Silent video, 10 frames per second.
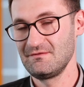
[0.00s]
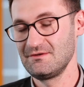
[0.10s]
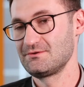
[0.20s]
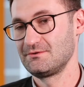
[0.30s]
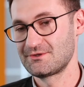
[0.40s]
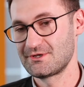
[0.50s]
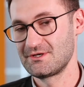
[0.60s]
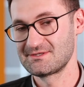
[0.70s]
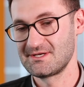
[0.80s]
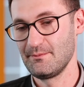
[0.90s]
individual
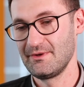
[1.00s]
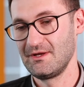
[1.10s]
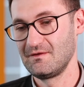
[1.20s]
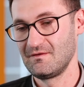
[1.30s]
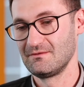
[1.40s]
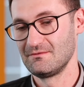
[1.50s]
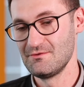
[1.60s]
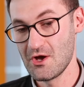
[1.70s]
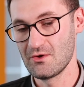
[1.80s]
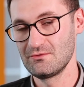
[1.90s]
insurance company
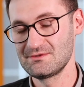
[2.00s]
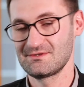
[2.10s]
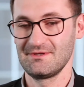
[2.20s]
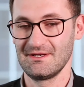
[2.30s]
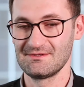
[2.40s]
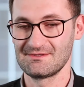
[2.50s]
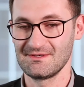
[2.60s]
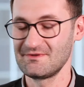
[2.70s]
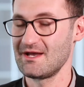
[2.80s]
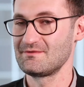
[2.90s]
knows that it's
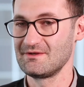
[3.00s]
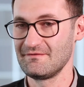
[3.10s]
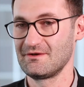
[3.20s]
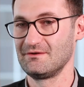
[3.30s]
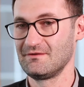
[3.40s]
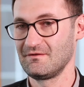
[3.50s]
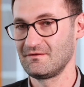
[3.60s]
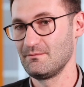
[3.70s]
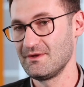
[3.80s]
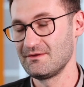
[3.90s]
sometimes difficult to
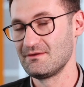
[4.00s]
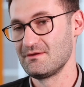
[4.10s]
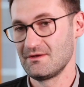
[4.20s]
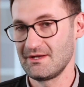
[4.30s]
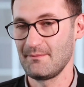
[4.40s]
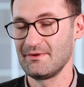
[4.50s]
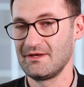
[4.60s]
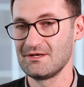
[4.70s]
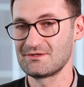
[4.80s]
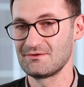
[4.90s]
submit an
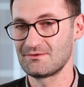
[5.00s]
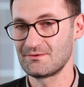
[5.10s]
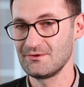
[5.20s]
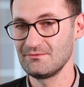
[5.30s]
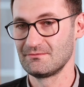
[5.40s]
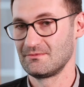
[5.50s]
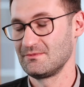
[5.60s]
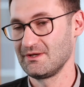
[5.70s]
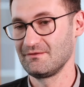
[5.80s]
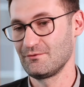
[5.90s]
application through
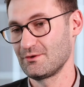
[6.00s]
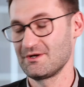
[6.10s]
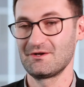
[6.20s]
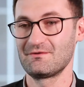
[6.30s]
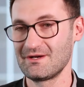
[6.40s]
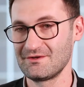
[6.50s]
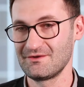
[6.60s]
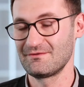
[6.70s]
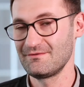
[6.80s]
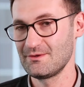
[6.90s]
and for an underwriter
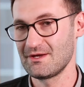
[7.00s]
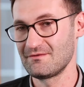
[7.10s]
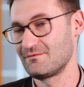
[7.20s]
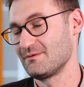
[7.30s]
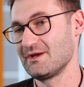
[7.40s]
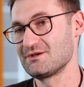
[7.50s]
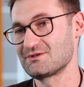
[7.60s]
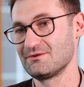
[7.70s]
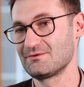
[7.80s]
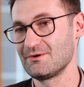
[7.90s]
to review that
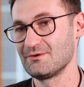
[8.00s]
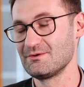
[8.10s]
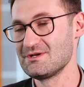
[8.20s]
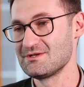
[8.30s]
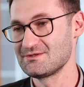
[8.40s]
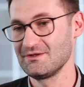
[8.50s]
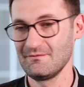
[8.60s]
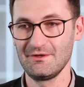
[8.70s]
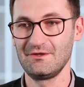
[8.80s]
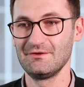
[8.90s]
information through. So they
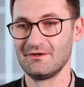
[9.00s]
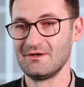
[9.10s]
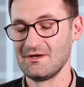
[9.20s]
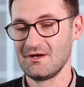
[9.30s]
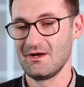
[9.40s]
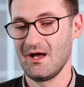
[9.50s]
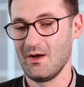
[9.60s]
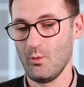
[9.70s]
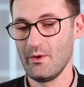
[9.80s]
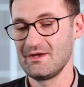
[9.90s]
build
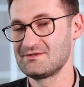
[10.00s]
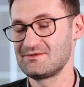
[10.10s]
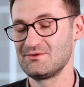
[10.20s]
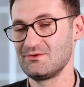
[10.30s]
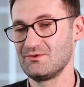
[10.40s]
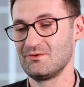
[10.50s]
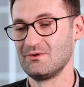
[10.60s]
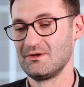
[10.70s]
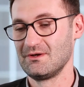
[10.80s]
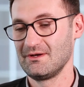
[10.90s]
ways
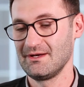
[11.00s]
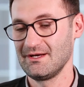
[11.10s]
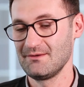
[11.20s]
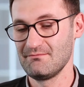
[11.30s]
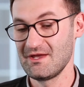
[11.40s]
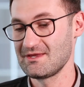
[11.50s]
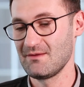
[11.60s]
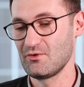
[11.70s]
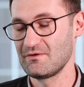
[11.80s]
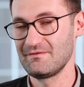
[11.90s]
to make
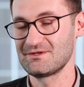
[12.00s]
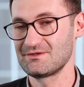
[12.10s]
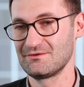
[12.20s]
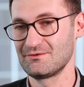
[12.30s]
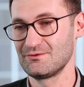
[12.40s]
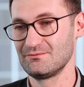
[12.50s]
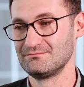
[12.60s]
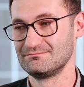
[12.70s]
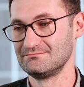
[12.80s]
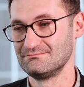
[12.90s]
that more efficient through
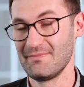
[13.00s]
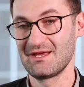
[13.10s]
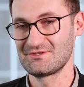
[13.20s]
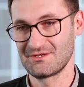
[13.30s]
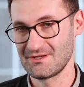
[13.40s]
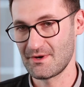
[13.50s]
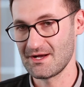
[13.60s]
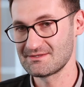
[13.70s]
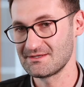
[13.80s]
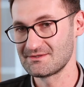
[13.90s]
managing the
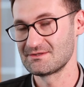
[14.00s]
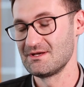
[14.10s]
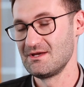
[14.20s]
process.